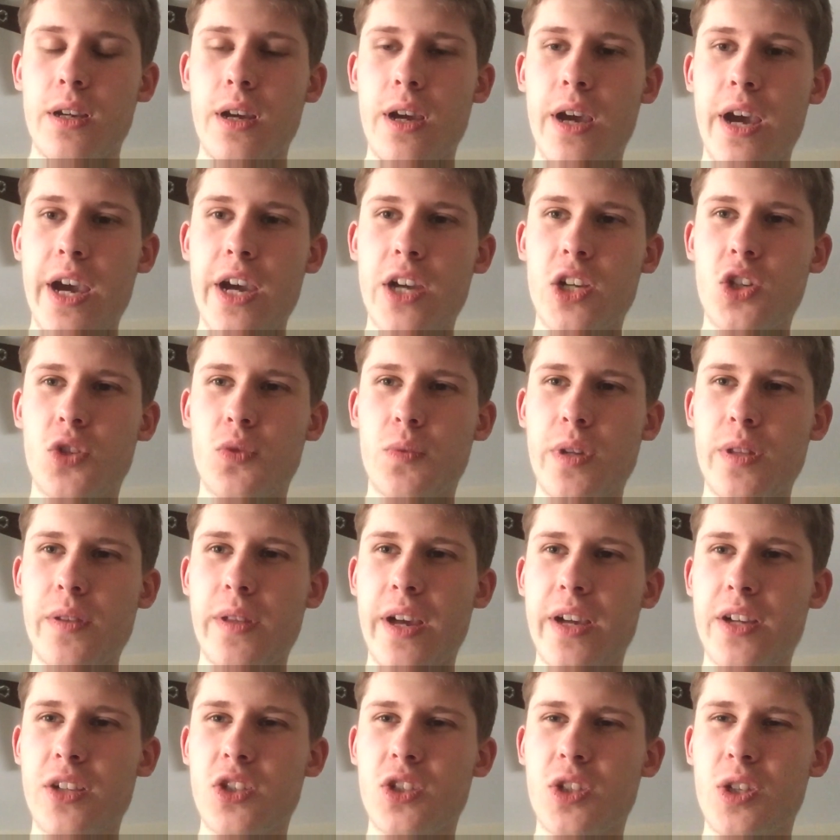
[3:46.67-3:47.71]

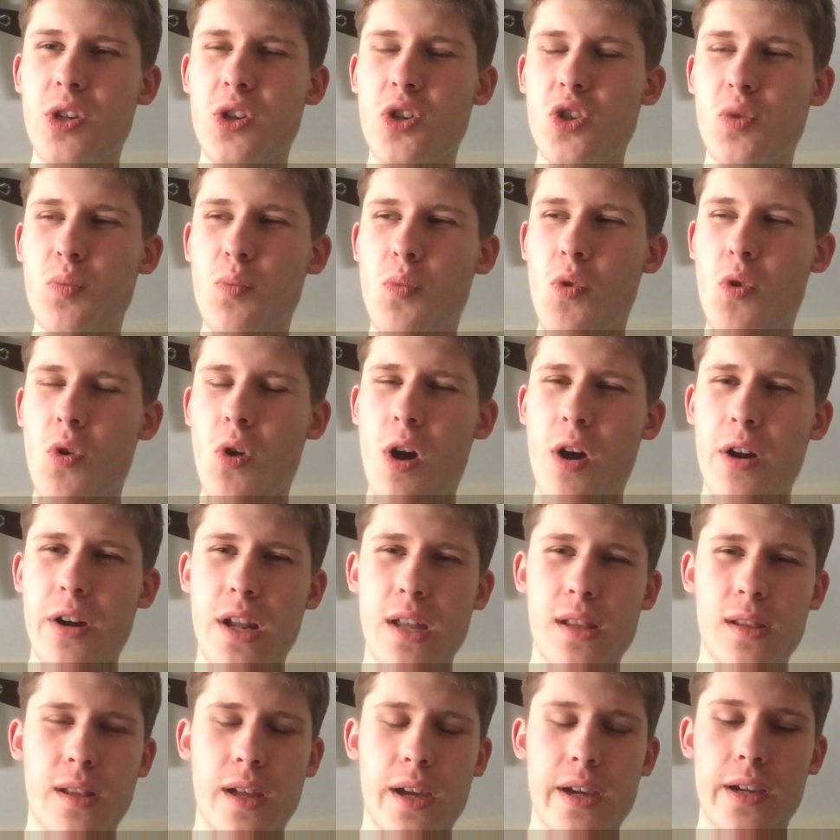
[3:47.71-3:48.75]
Actually centers more on it.
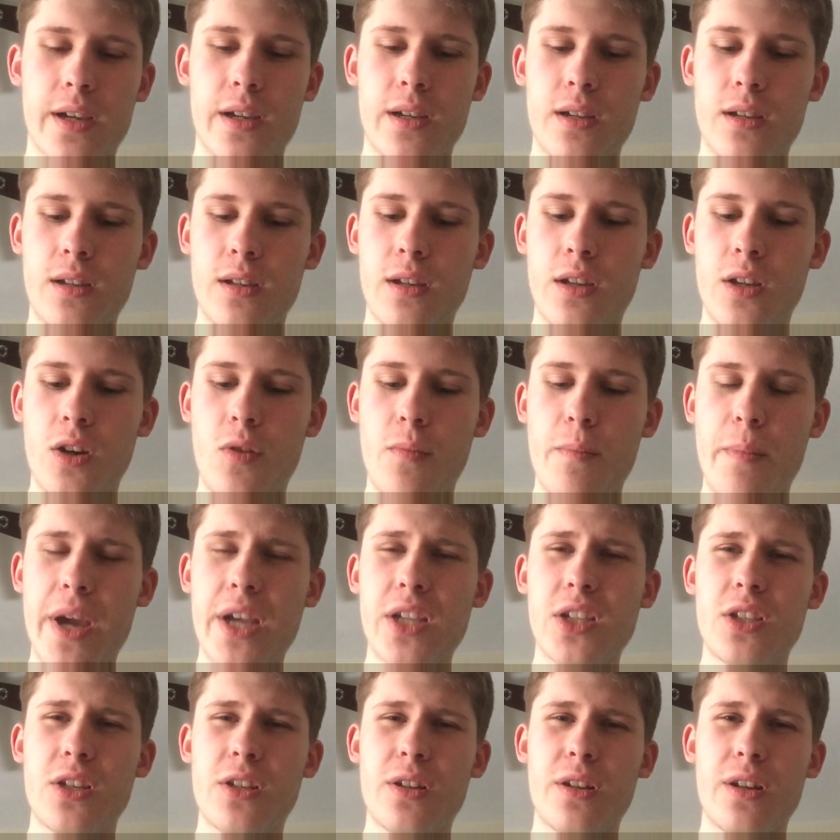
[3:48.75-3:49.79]

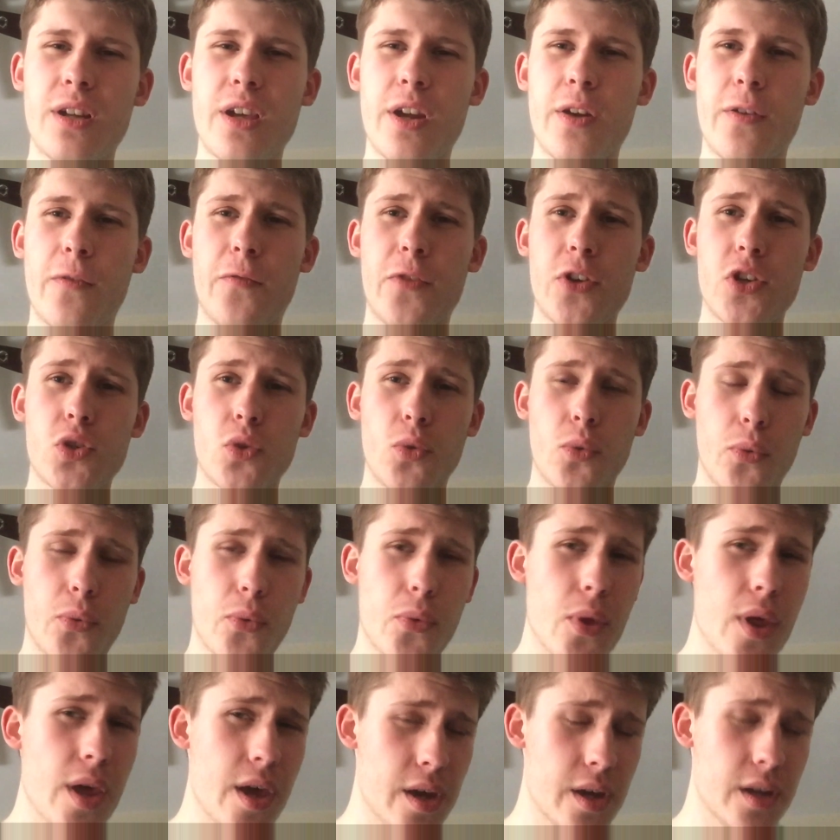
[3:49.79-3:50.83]
Makes it an official
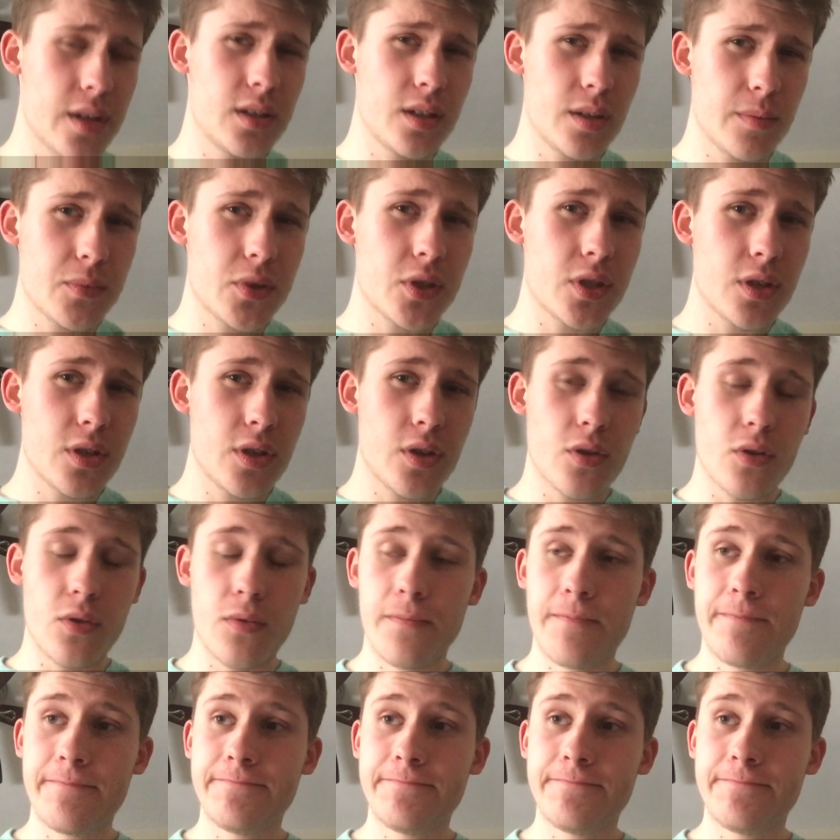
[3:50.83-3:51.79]
thing in the MCU.